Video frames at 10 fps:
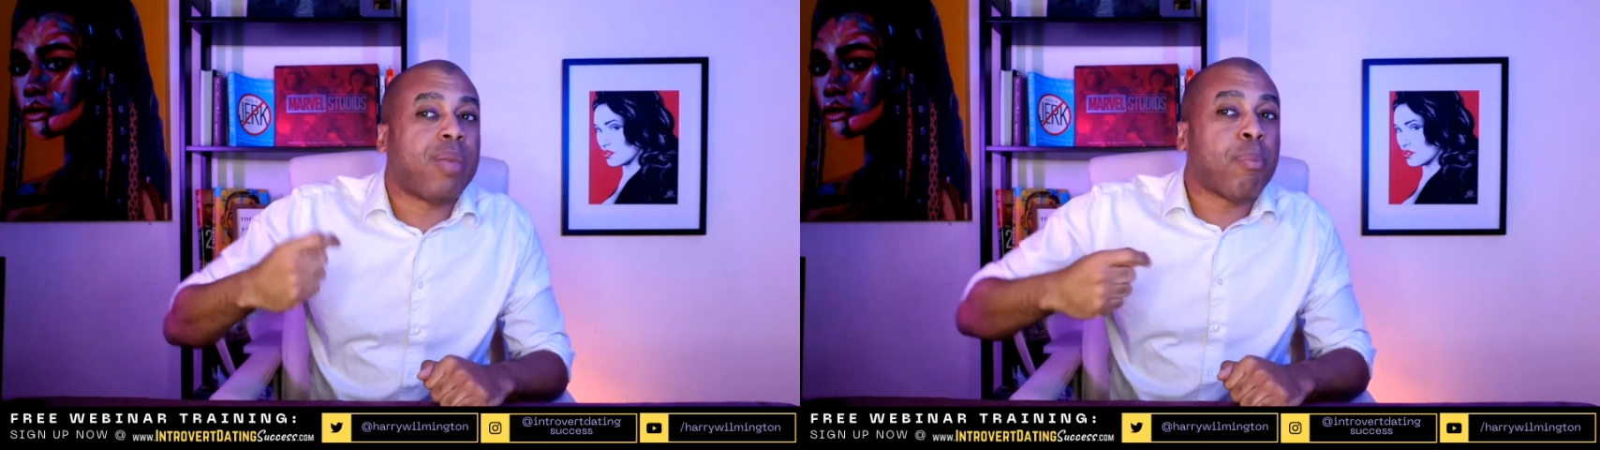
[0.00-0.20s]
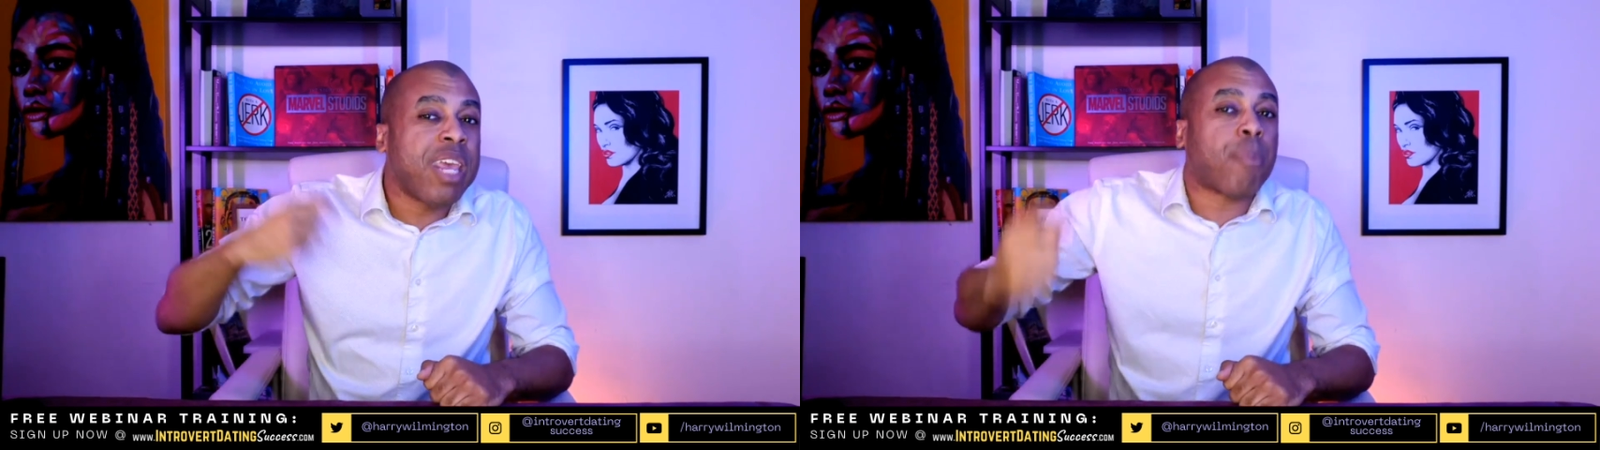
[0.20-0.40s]

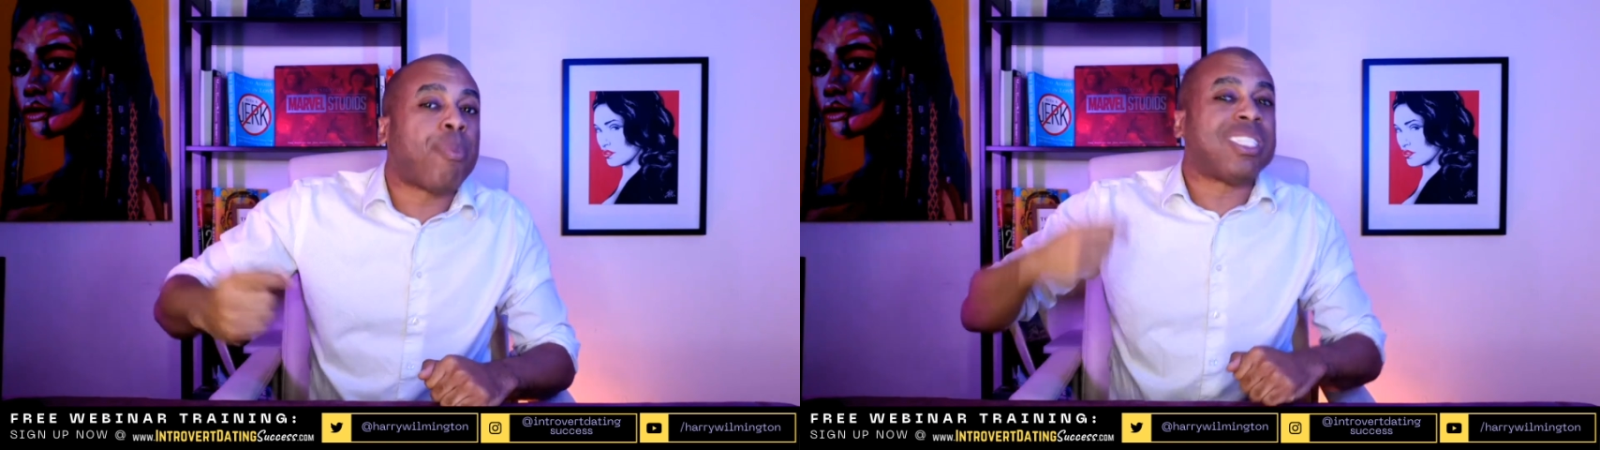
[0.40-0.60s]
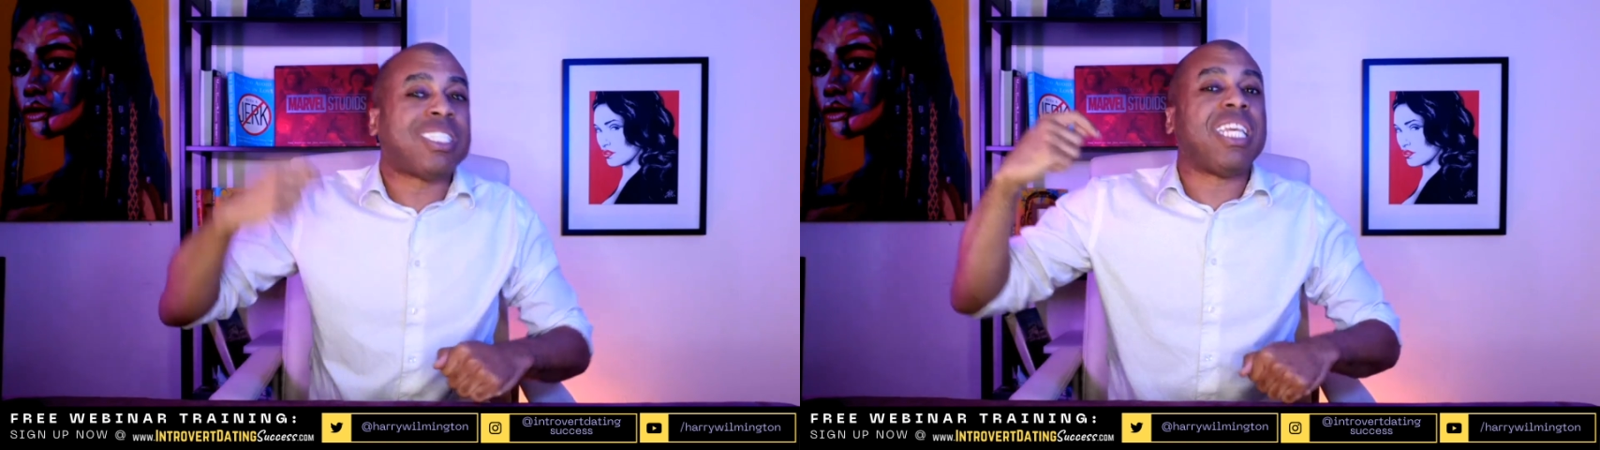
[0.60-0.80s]
meet up
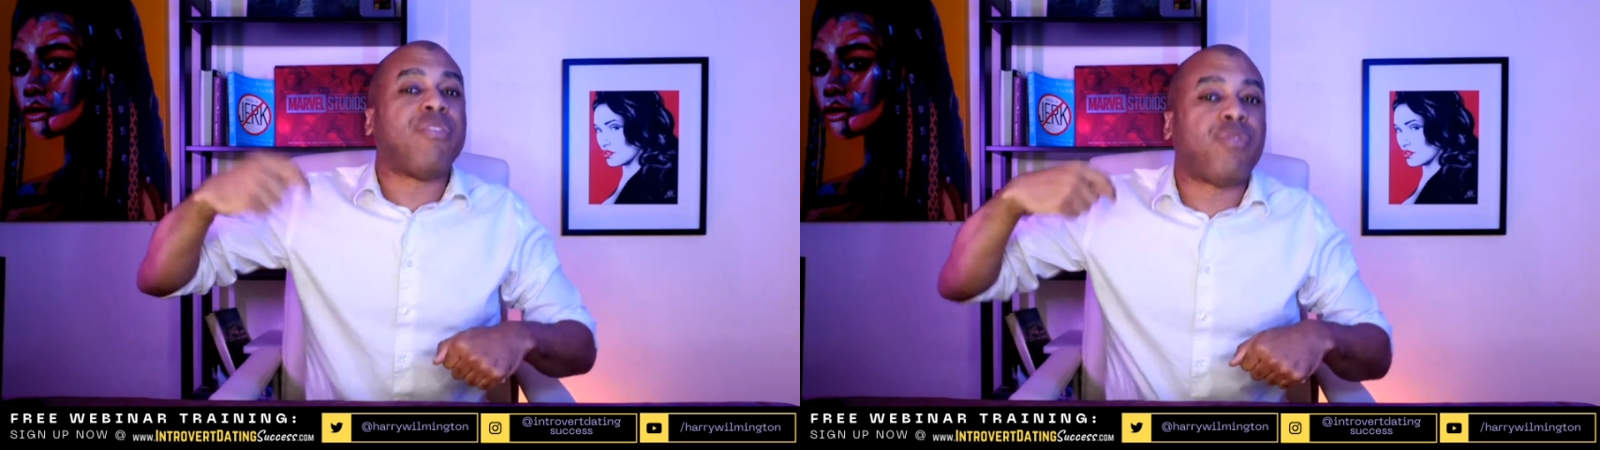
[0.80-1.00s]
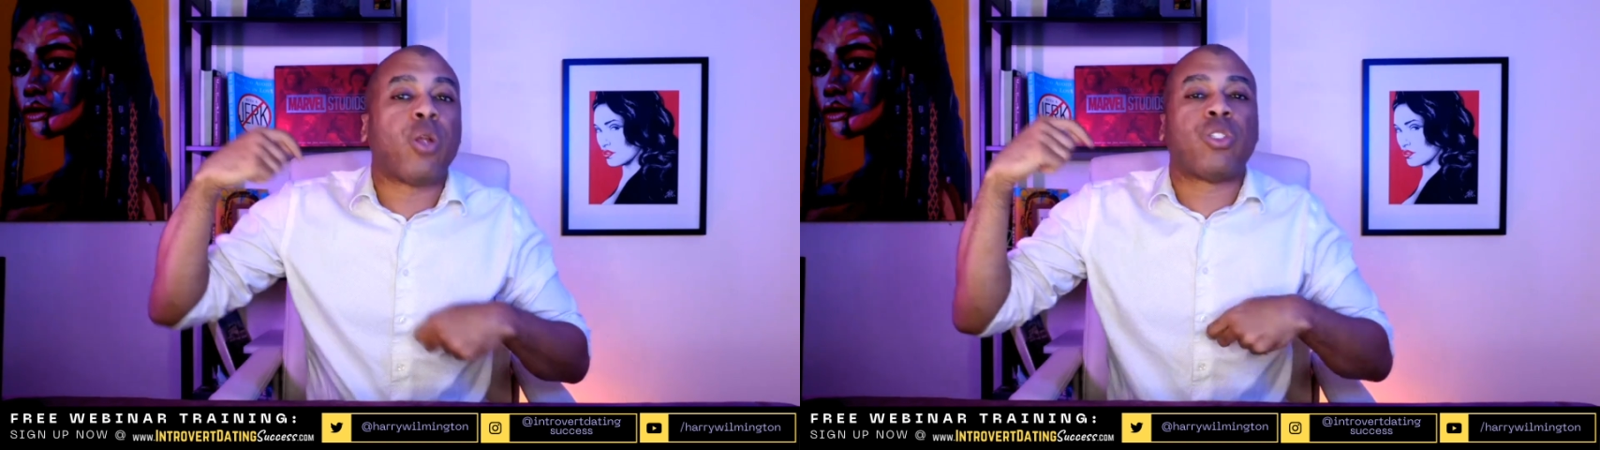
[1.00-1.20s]
and see
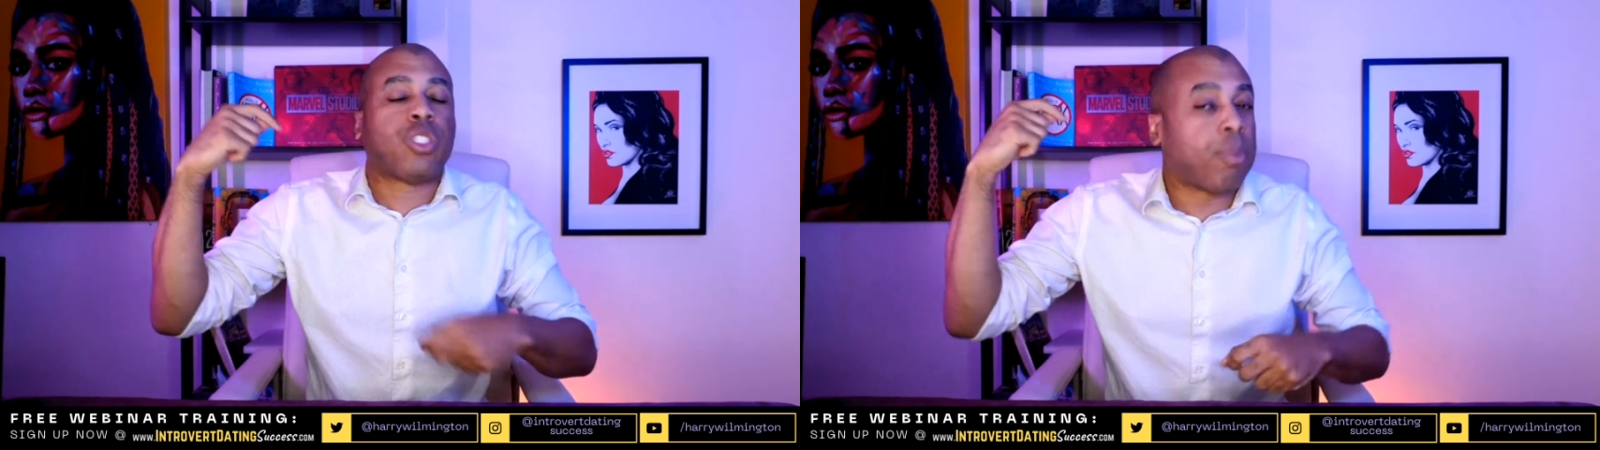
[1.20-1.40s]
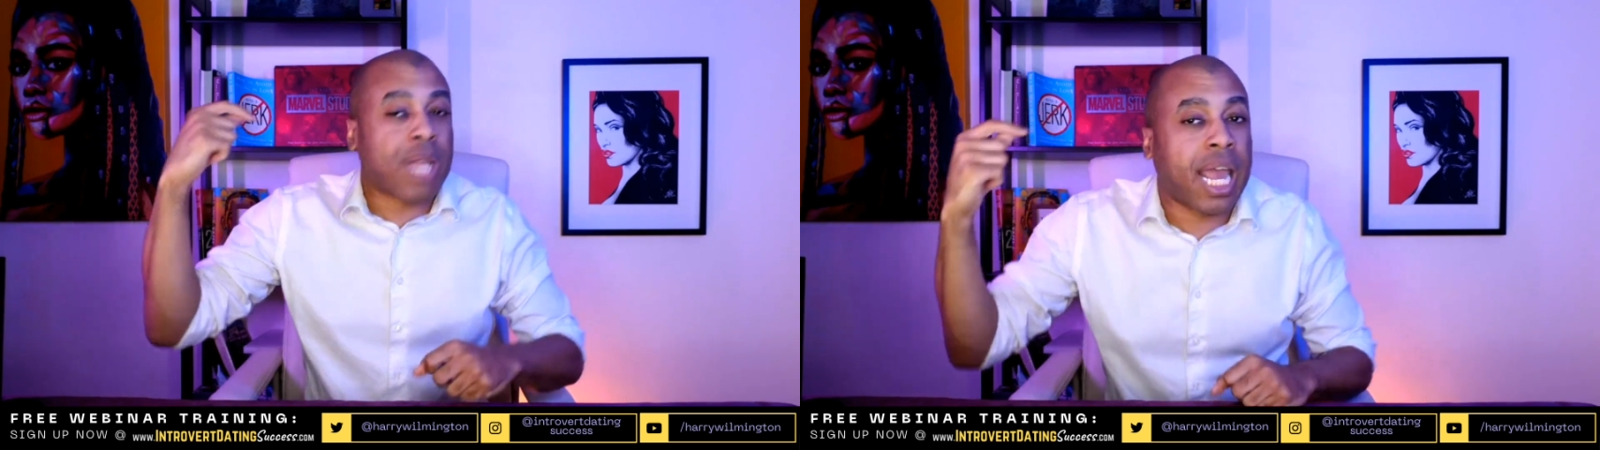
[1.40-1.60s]
if there's
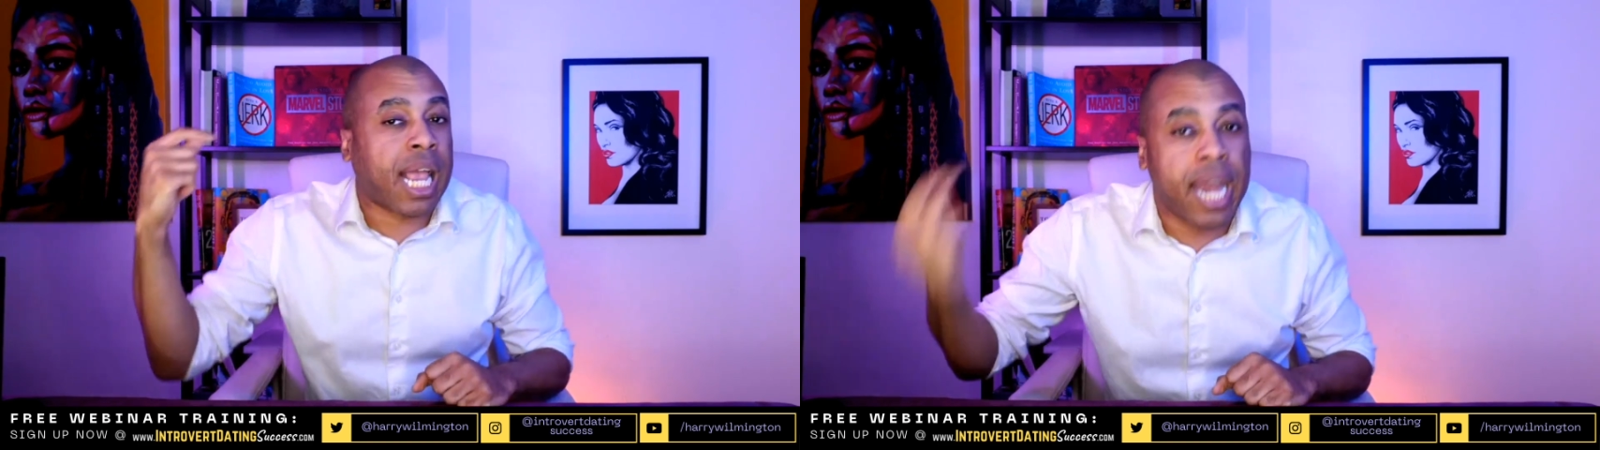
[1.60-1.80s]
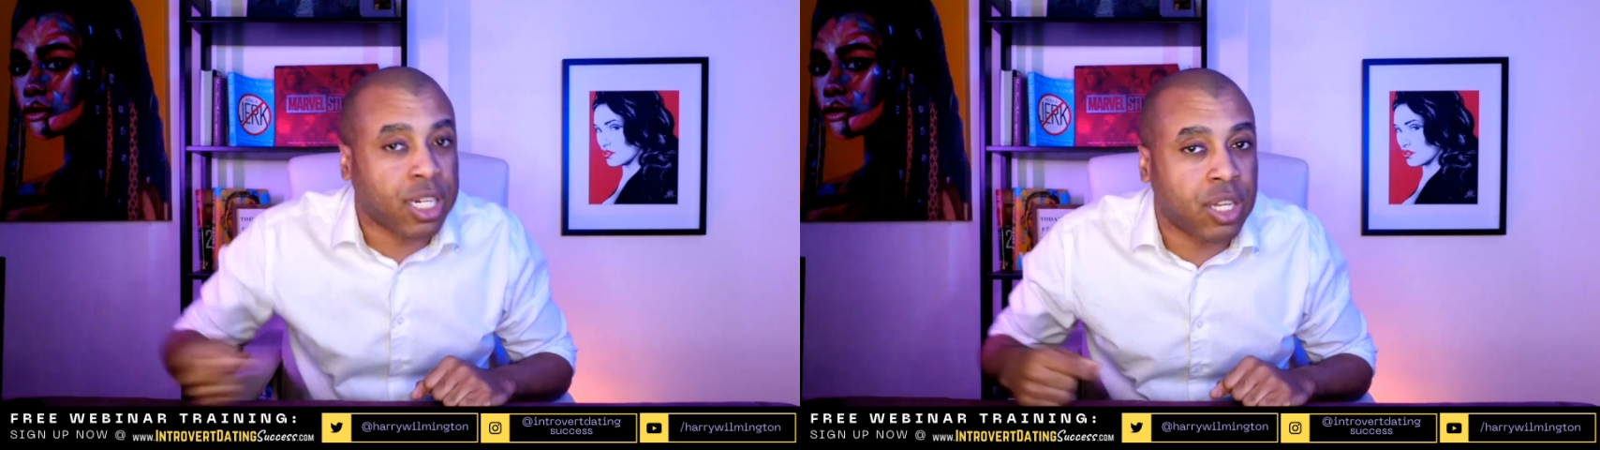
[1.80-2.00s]
some kind of
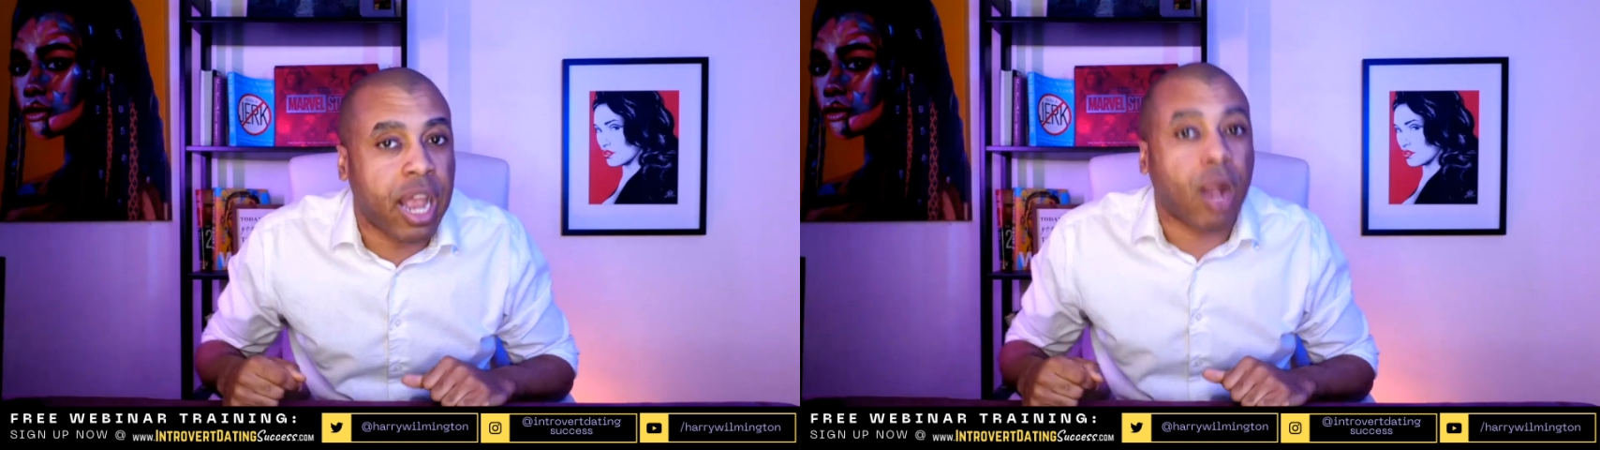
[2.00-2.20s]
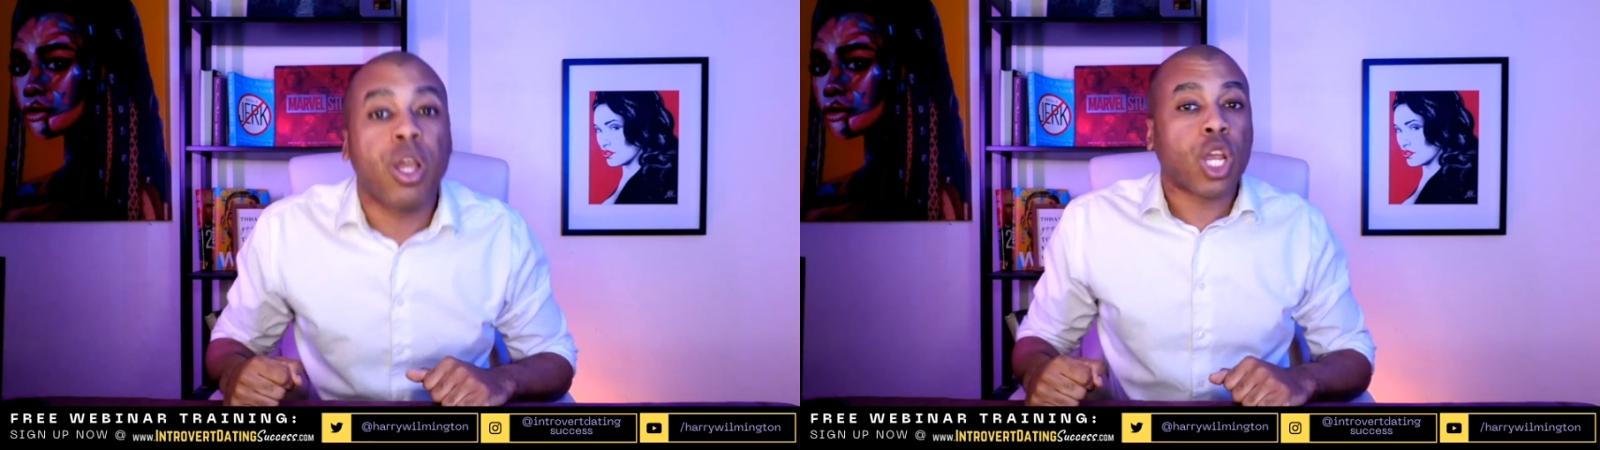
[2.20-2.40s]
connection
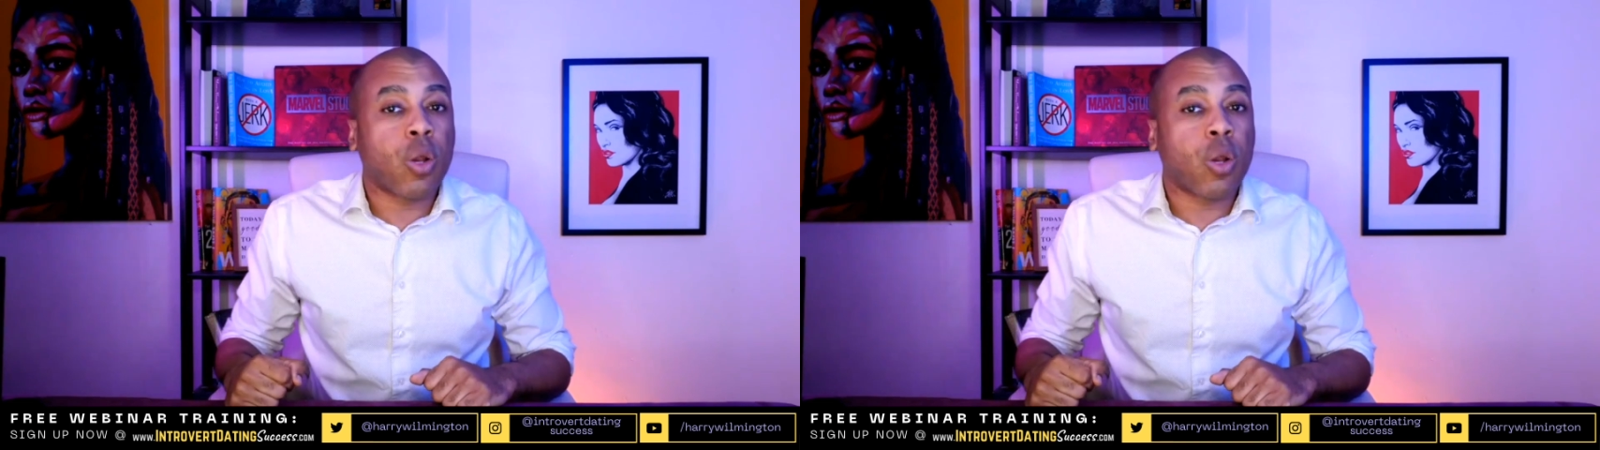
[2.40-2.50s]
there.